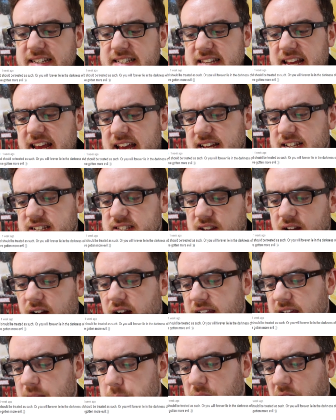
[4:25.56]
says,
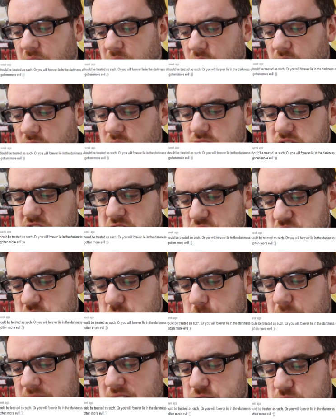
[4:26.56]
I am a god and
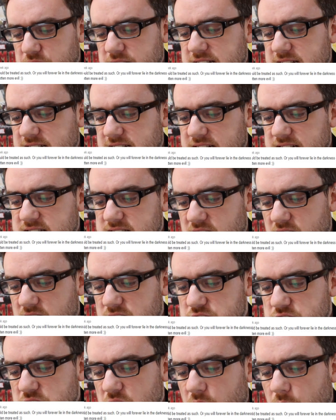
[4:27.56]
should be treated as
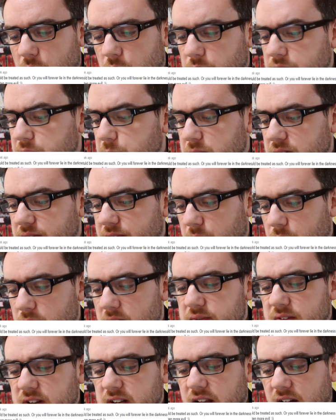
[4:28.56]
such, or you will
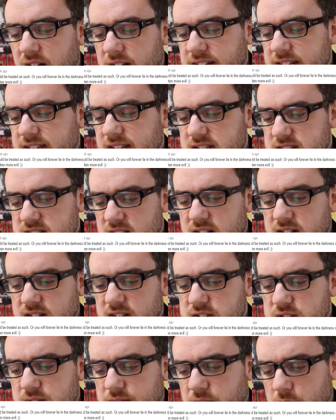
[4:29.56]
forever lie in the
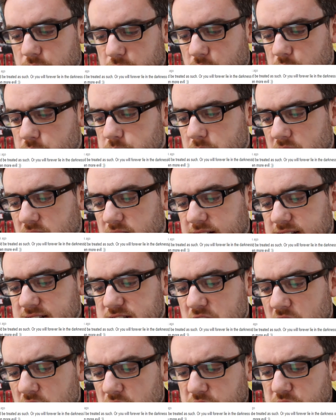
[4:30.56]
darkness of your own
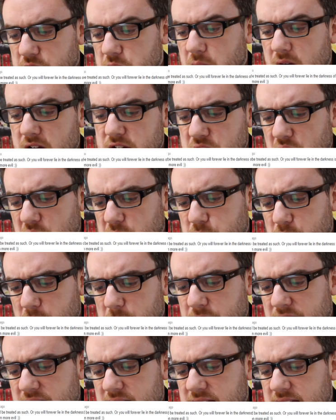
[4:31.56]
minds. You are not
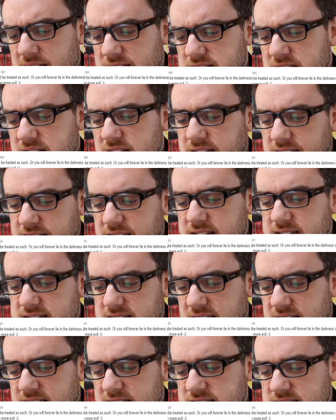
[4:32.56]
prepared.
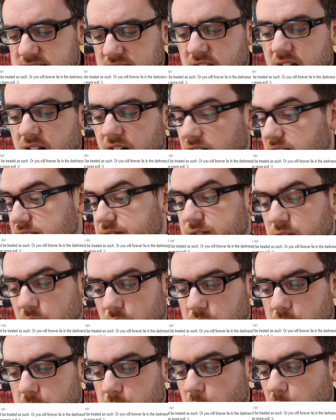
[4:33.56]
Yes, yes, I've
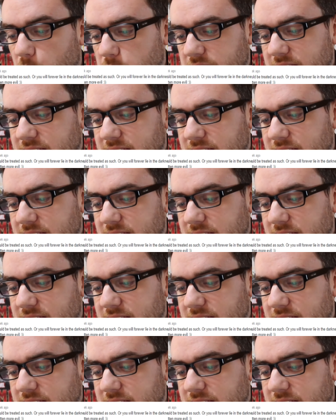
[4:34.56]
gotten more